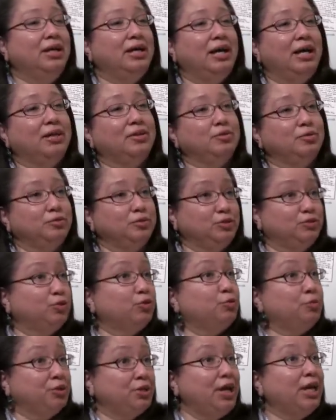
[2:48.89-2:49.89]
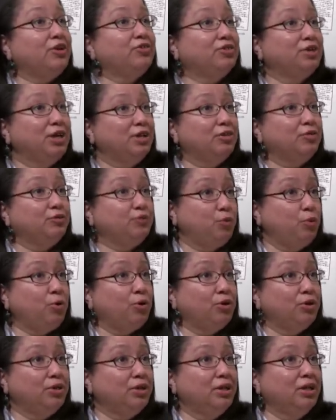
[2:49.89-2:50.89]
at, for protection at the
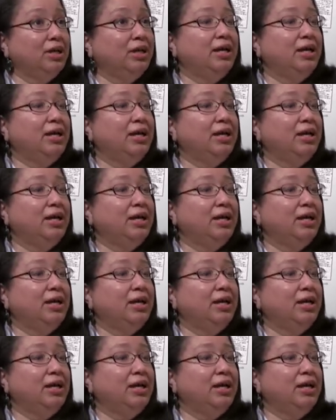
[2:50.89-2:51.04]
fort.